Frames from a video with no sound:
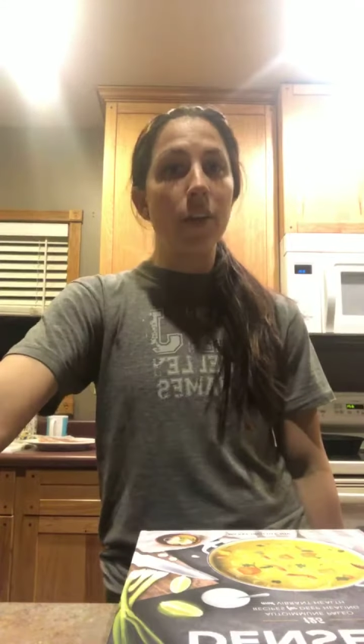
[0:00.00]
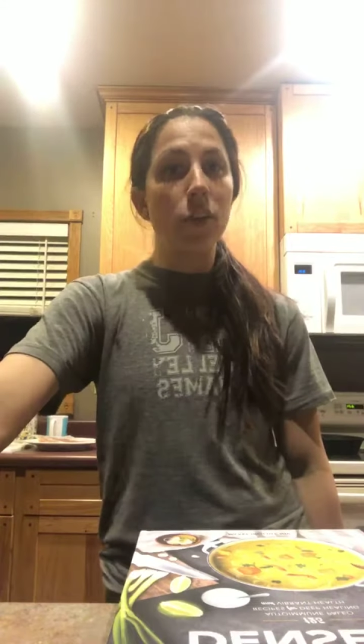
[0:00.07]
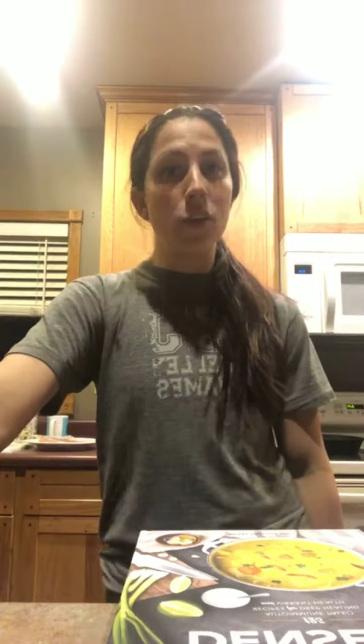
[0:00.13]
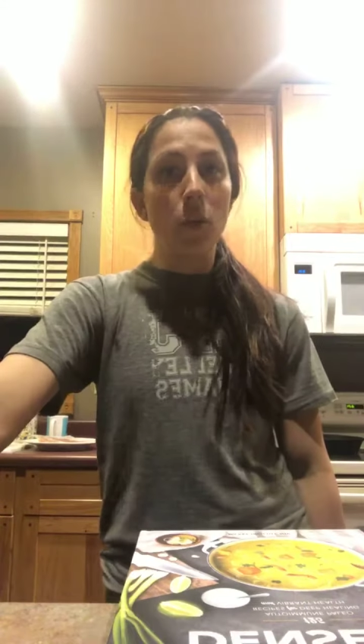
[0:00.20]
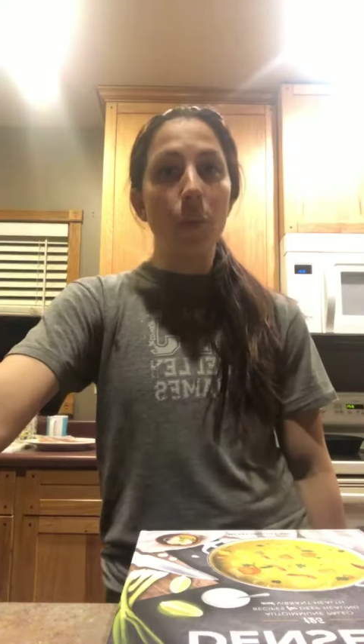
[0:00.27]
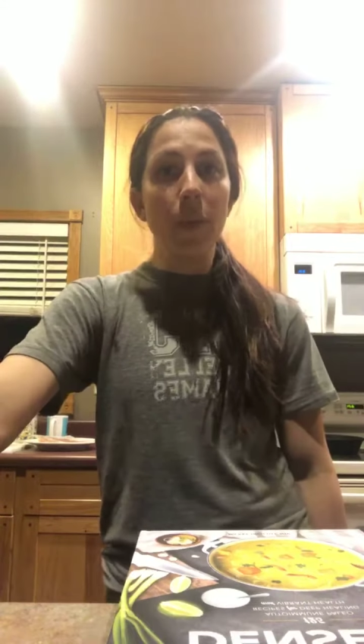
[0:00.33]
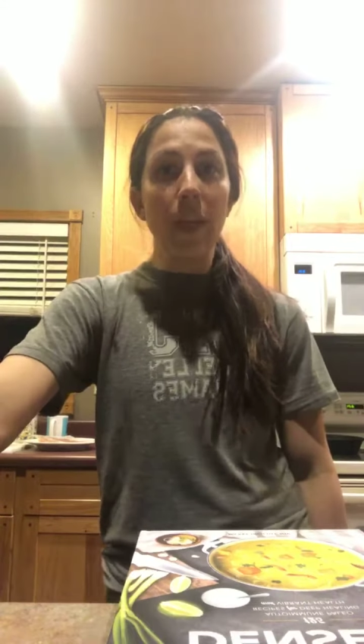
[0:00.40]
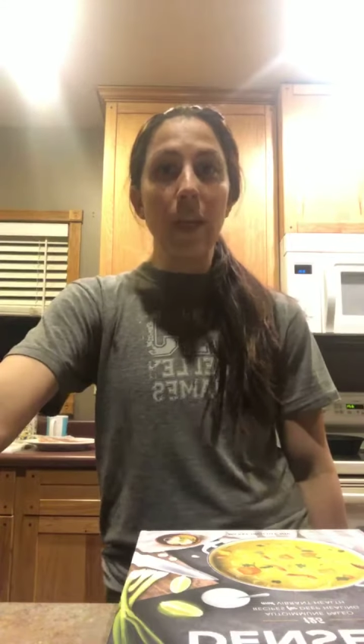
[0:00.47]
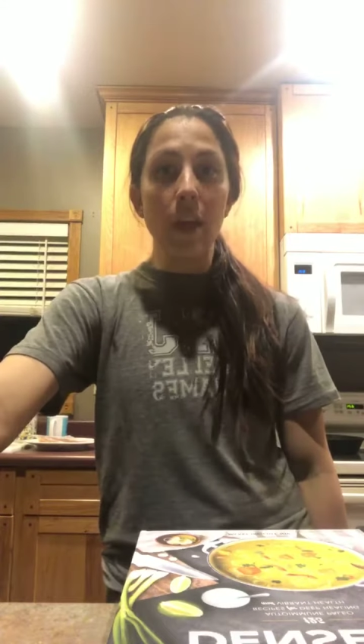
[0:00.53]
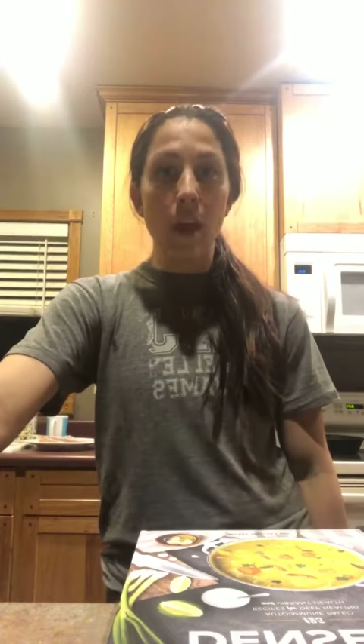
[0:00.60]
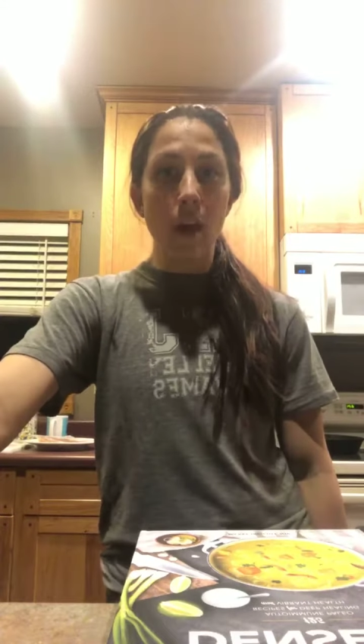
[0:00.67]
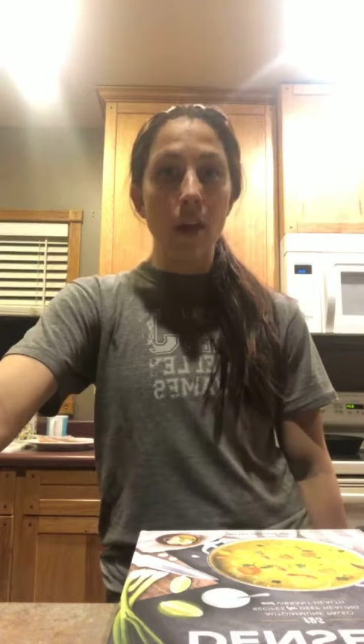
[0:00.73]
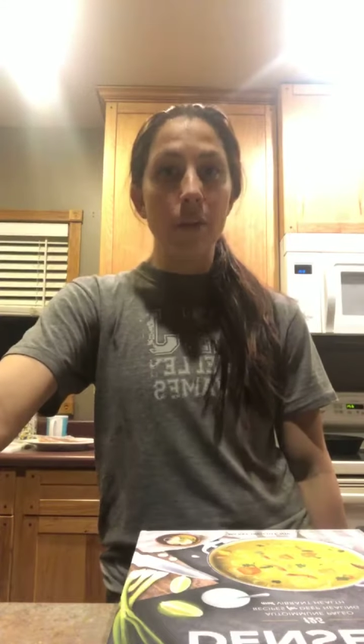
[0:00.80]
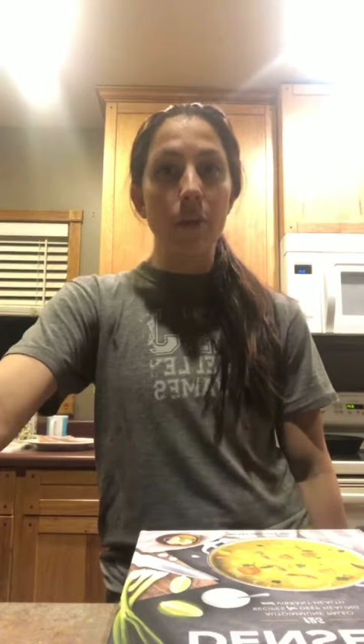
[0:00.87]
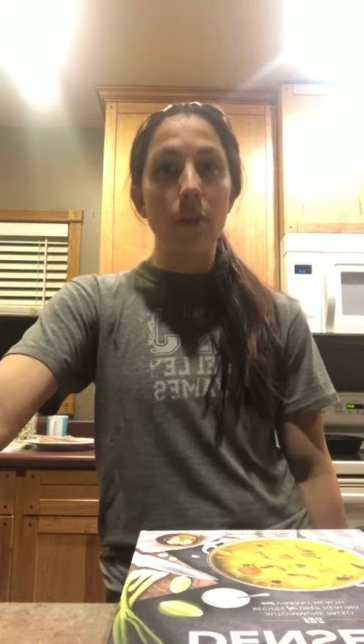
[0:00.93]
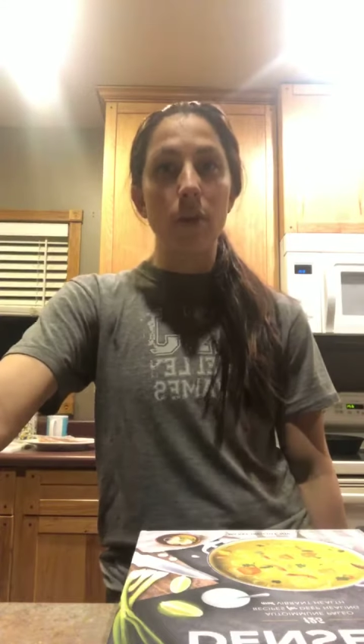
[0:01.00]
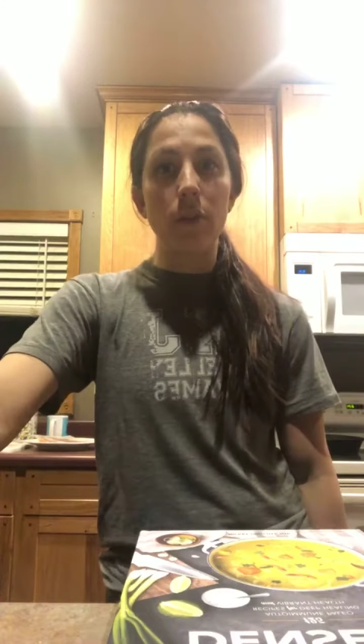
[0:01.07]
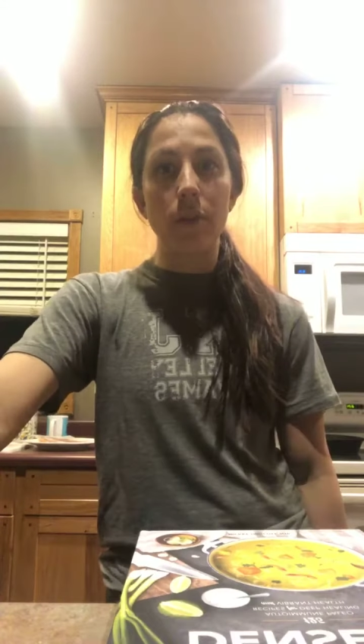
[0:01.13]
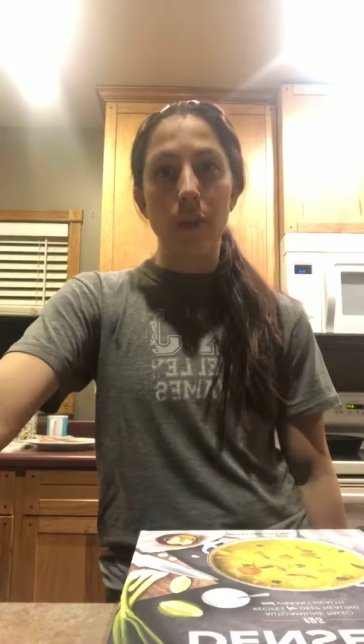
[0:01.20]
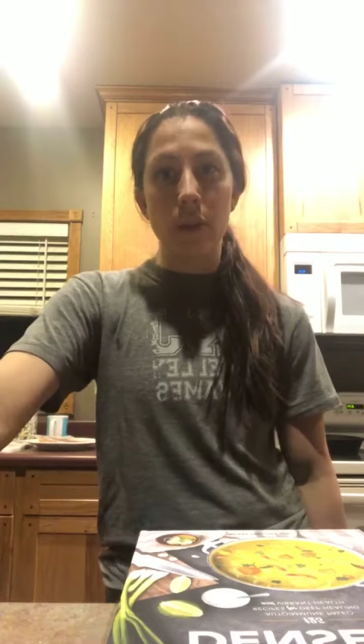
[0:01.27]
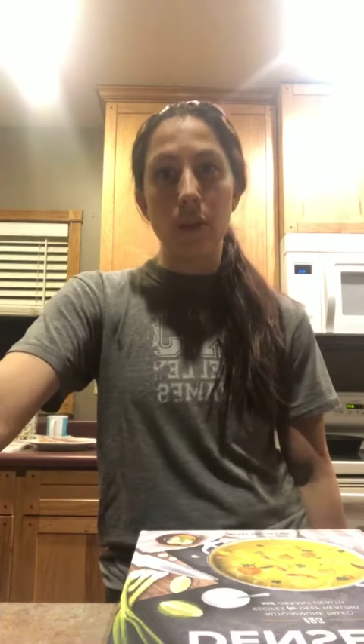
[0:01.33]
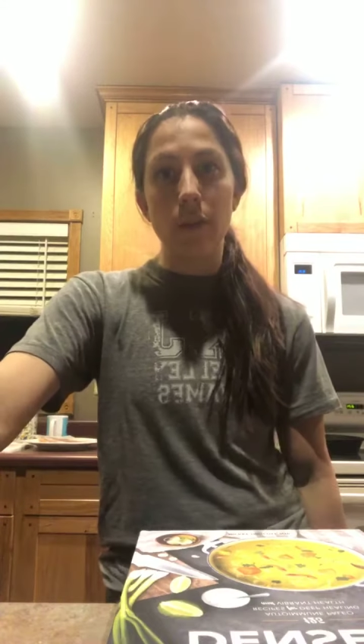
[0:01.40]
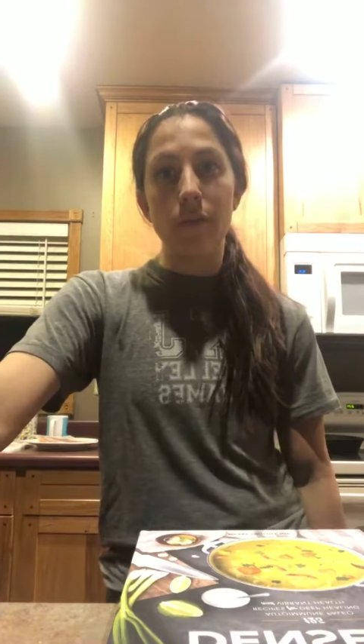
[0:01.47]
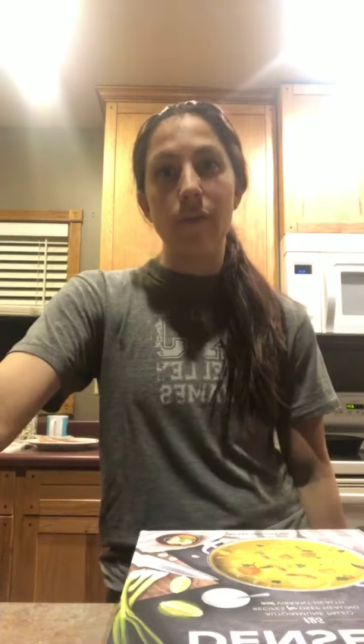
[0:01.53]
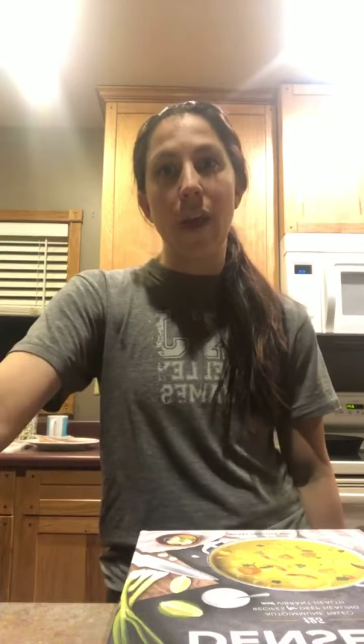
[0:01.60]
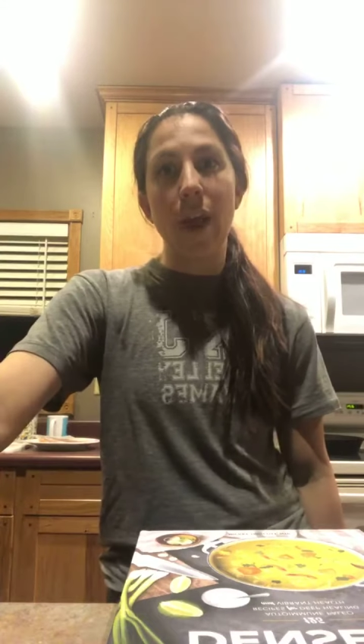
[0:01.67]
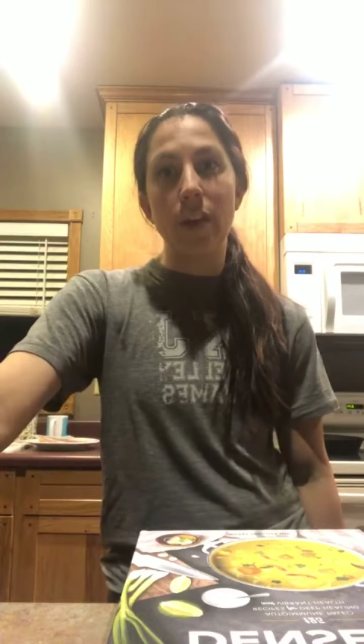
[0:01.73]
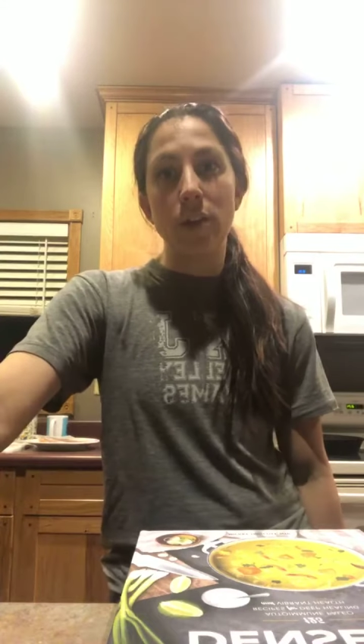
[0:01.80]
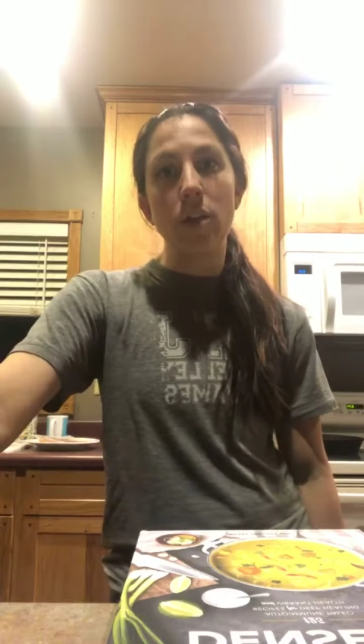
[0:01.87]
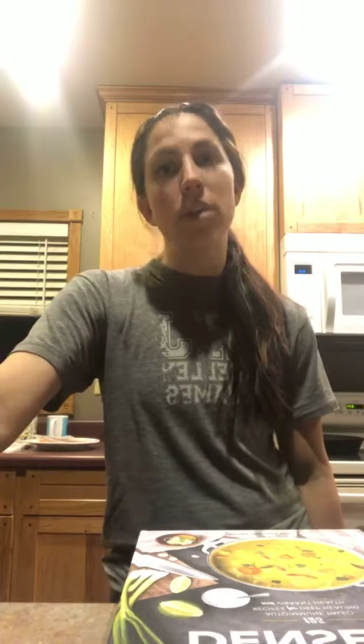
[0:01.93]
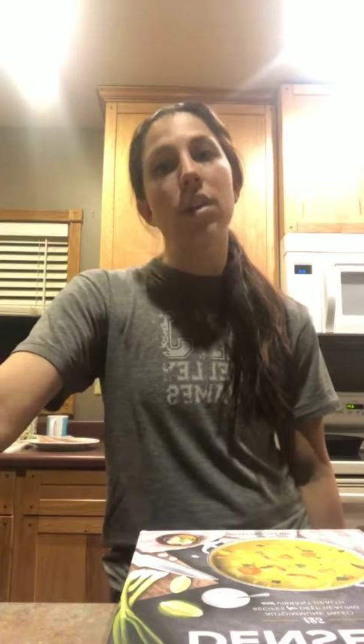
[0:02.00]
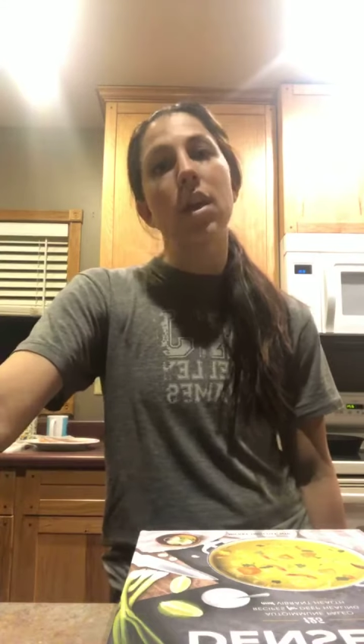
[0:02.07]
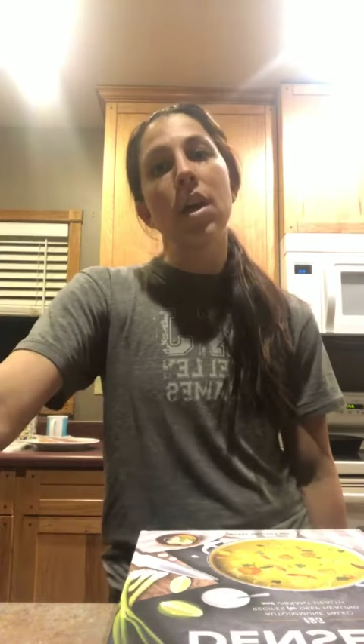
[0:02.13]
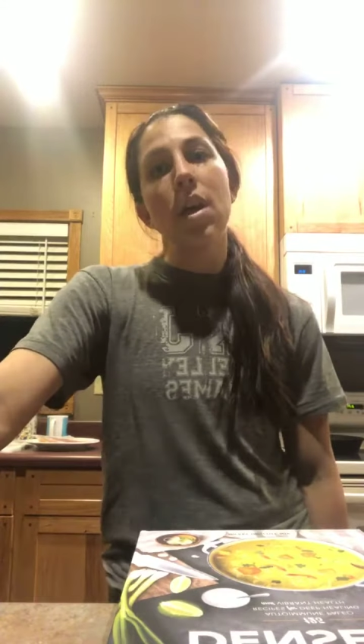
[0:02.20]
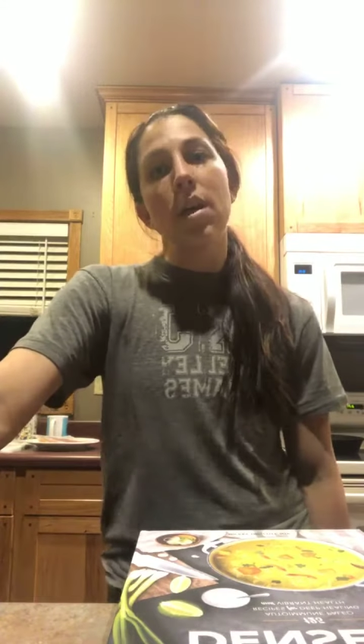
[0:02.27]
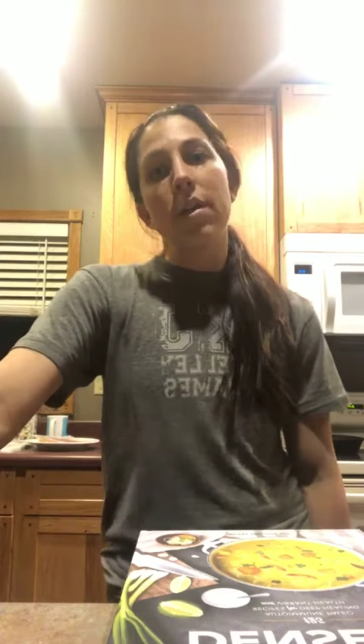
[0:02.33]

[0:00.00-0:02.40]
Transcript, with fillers: and so many other little factors.